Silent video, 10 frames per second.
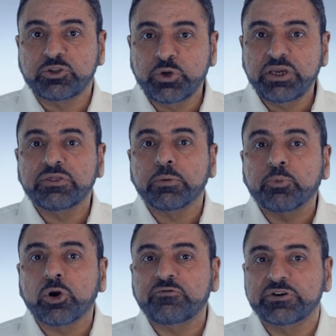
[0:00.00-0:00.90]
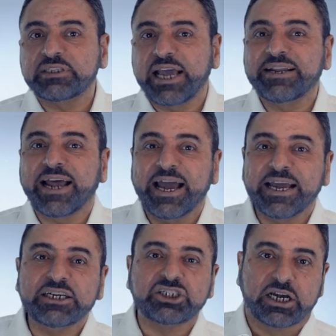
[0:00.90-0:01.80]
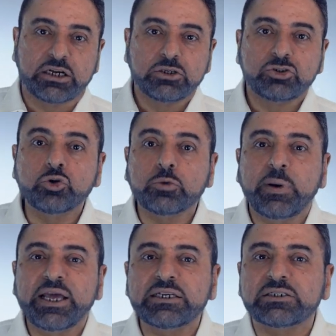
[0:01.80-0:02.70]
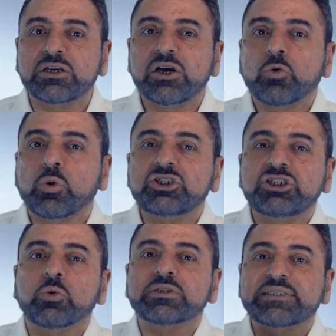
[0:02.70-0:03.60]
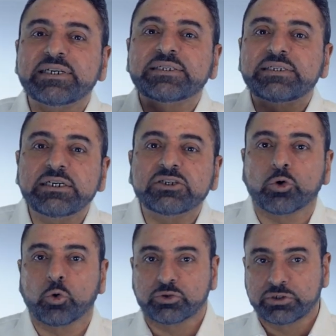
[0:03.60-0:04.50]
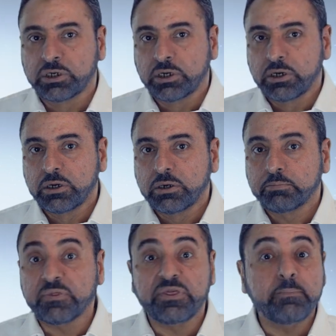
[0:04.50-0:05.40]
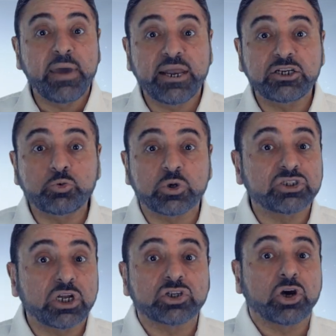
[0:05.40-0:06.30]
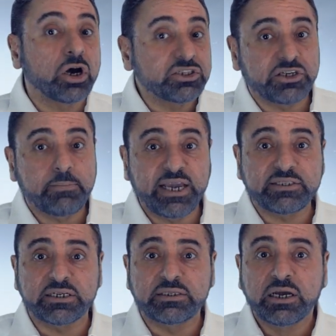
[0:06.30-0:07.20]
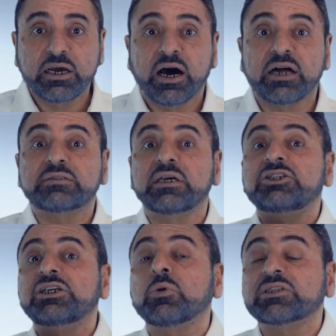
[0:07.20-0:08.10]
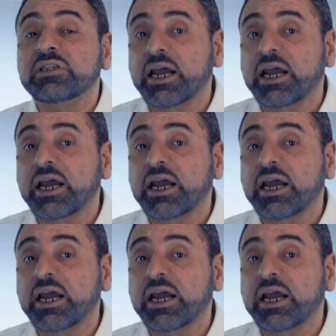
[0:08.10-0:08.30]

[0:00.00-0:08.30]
between the Prophet and Aisha took place when she was 6 years old. But the marriage was not consummated until she was